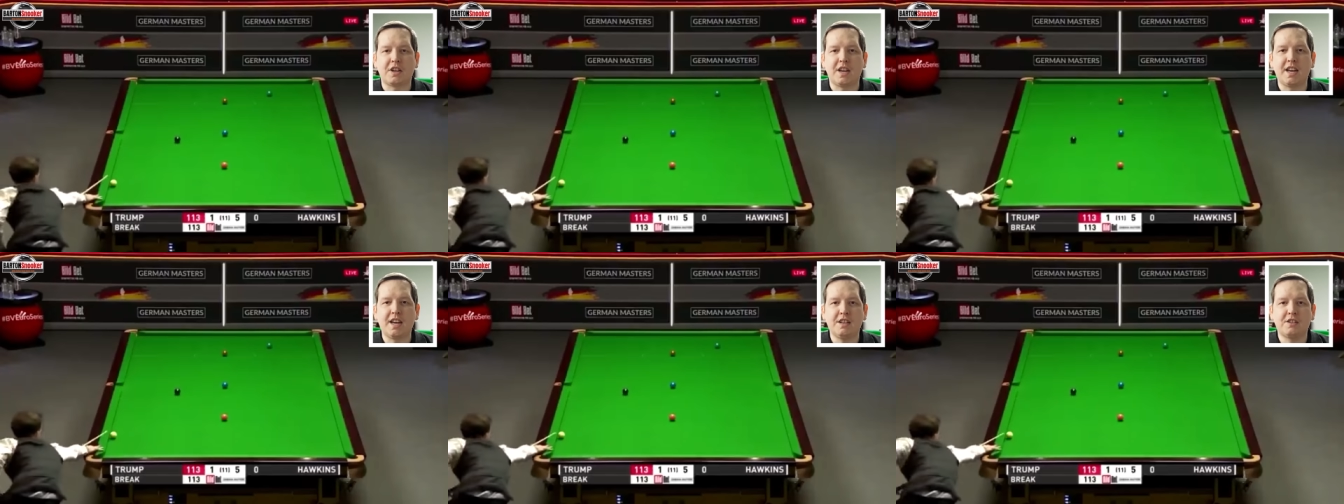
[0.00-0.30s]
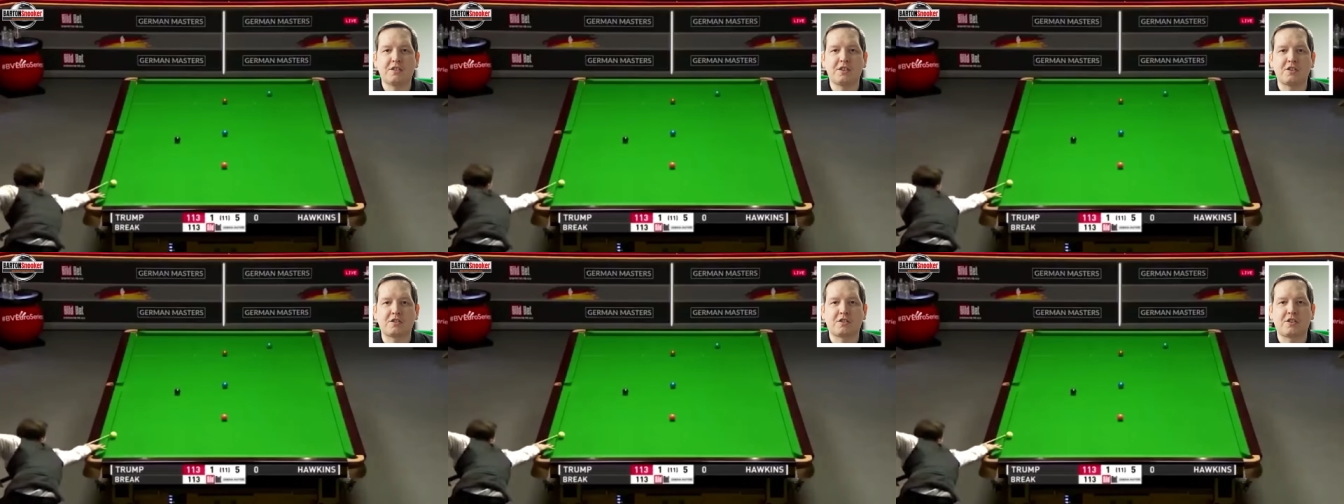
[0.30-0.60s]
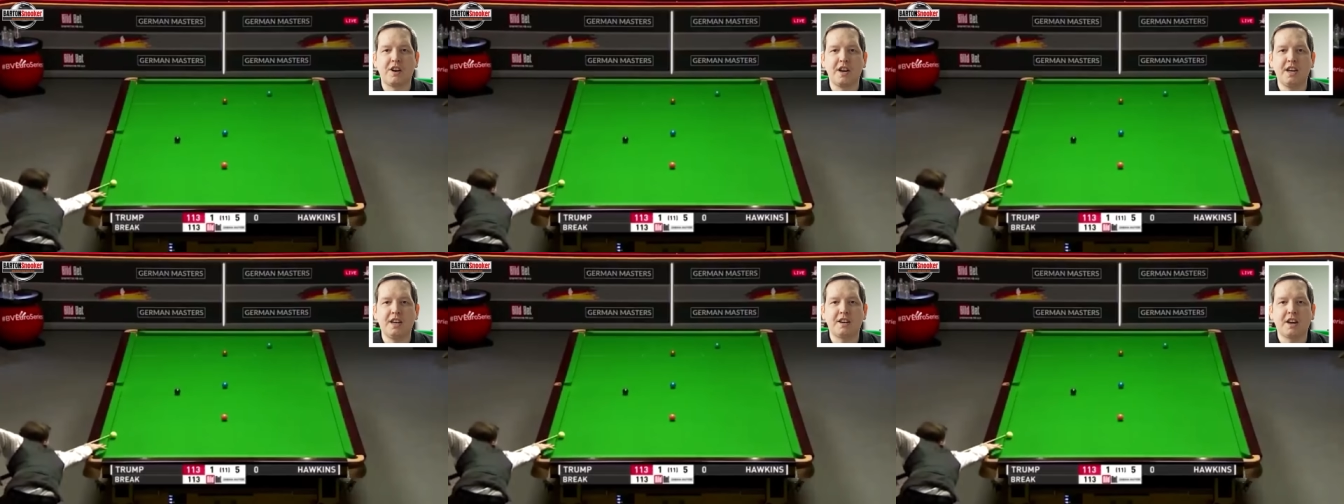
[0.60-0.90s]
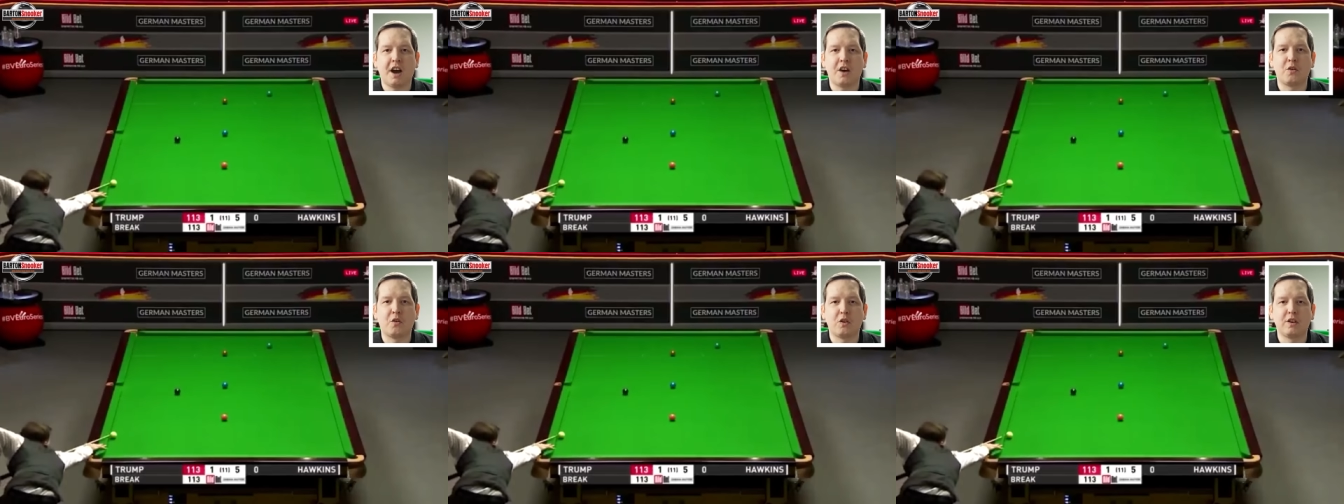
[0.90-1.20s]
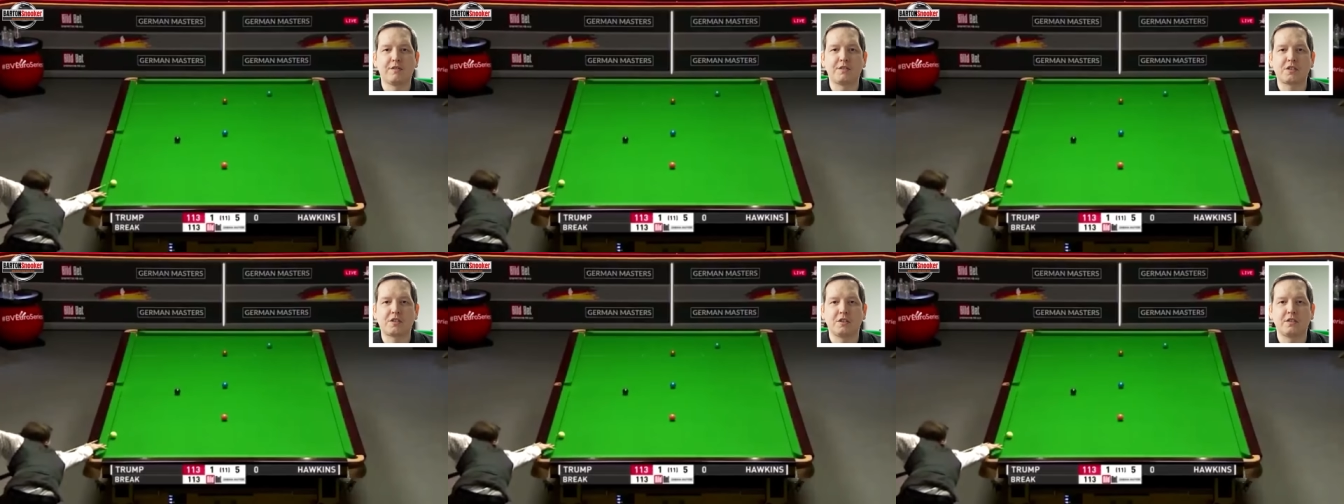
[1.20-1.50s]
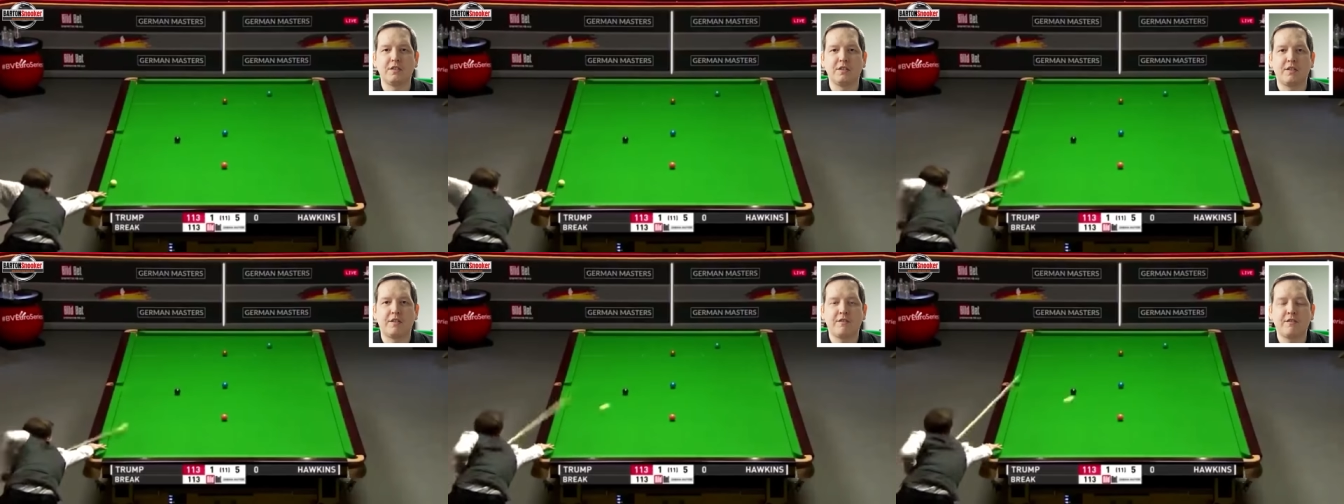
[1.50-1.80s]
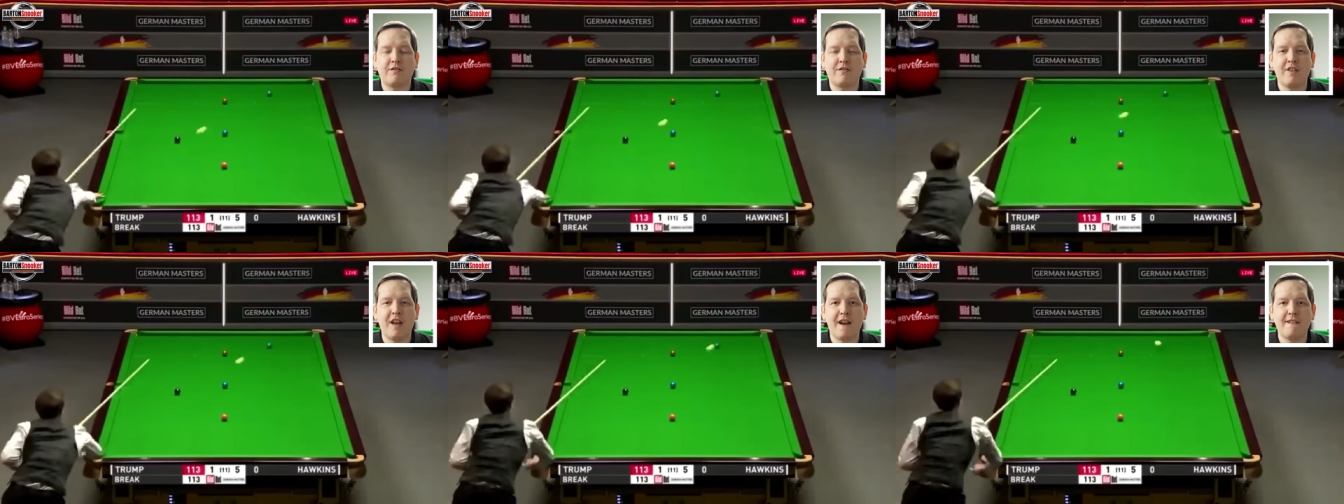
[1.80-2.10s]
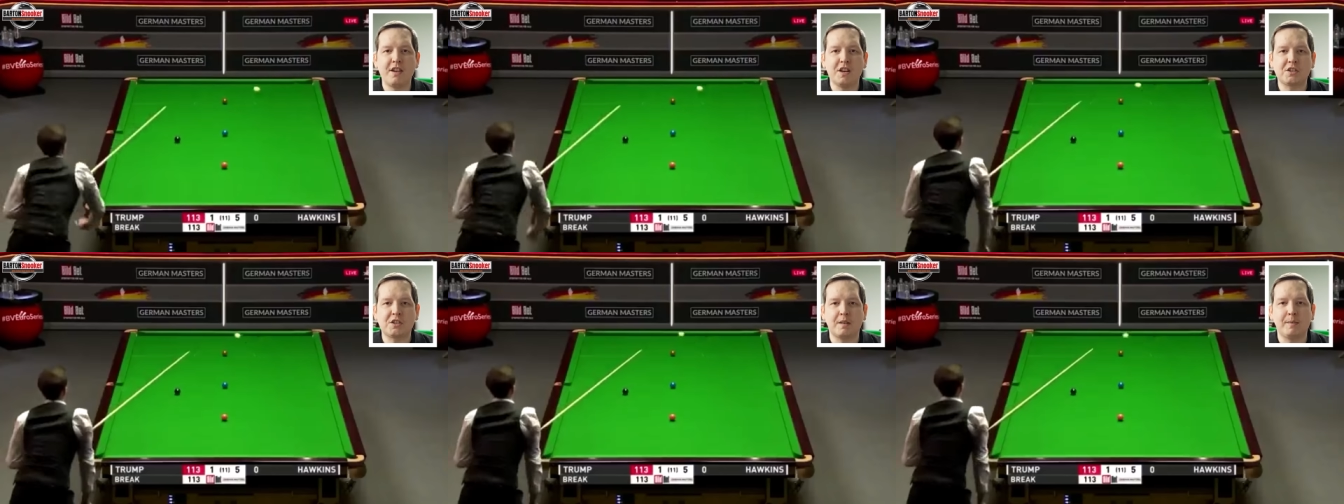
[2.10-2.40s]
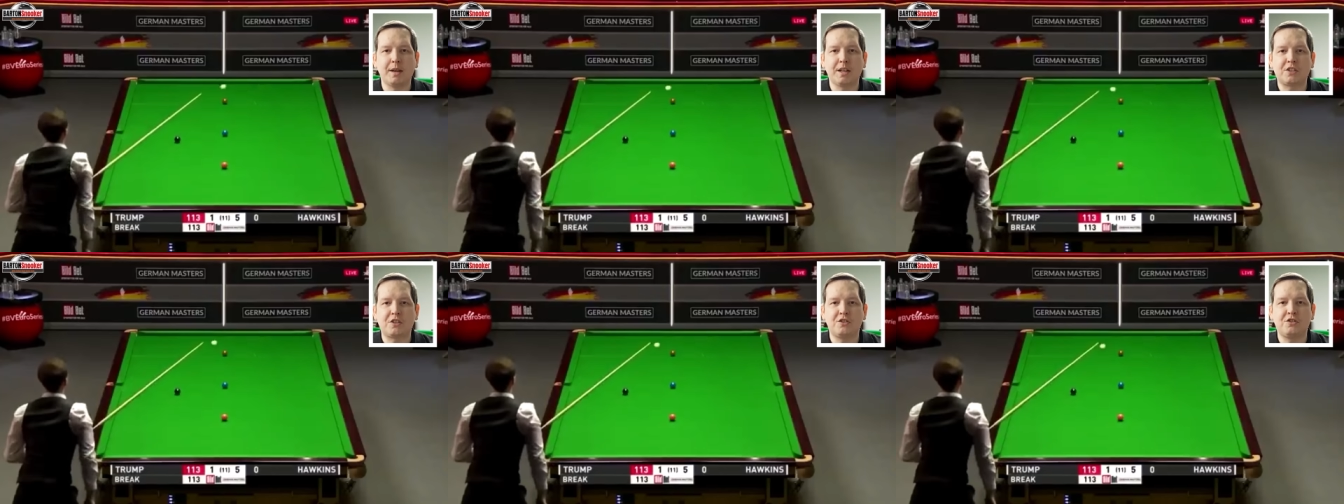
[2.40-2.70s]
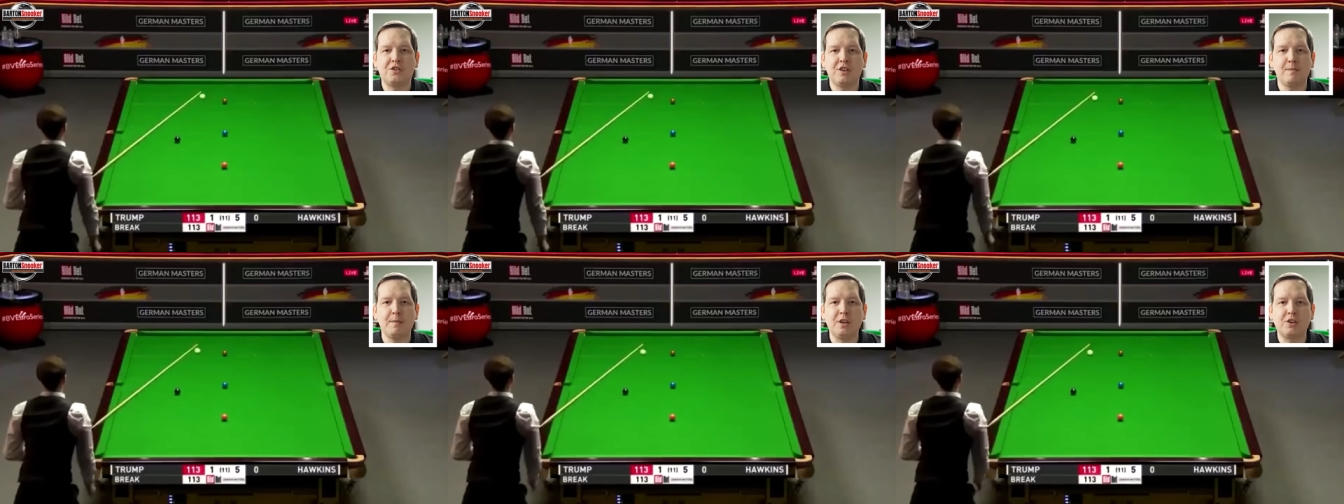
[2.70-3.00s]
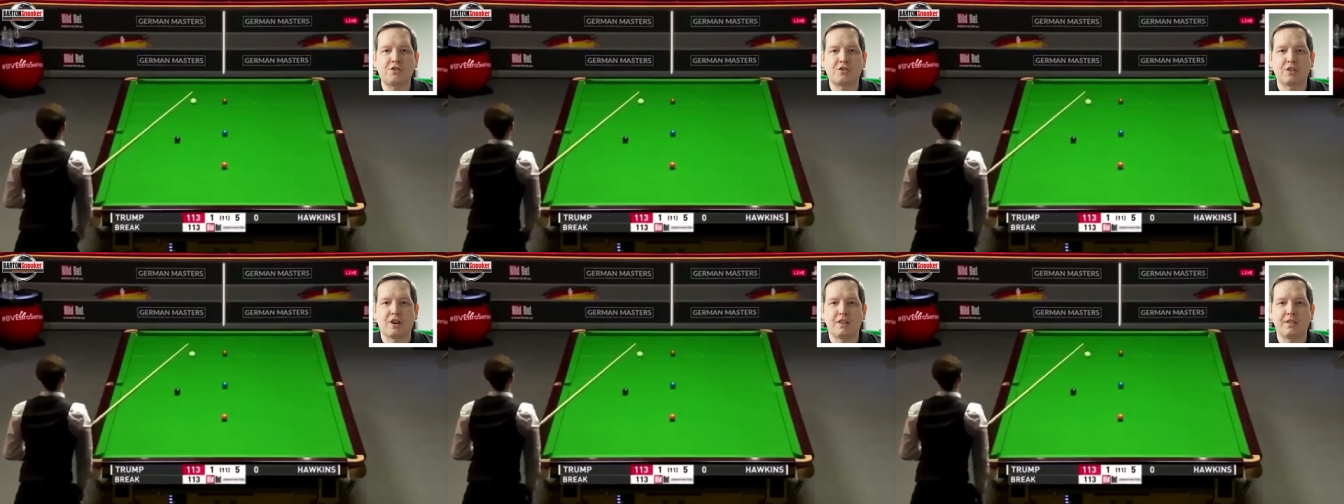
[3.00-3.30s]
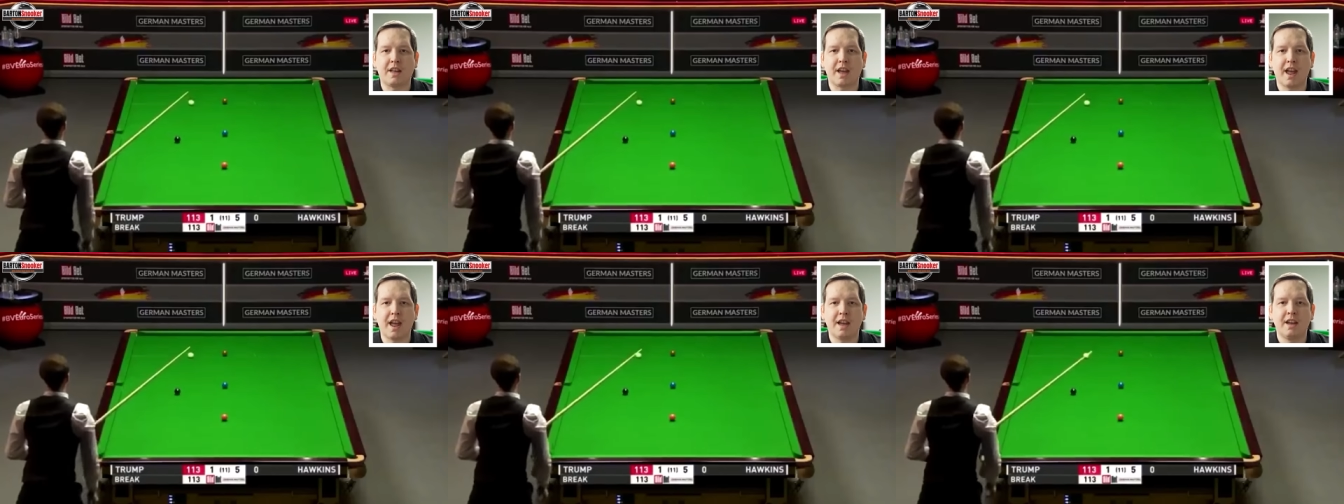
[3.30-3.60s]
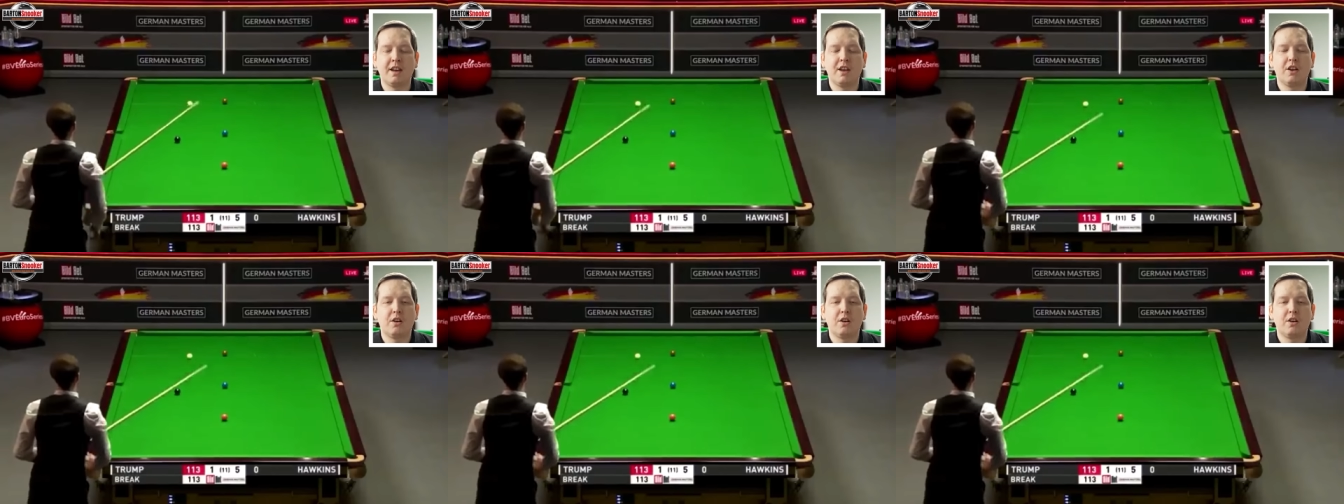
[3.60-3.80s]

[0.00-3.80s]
He hits this green, and all of a sudden, very similar to Jimmy's shot there,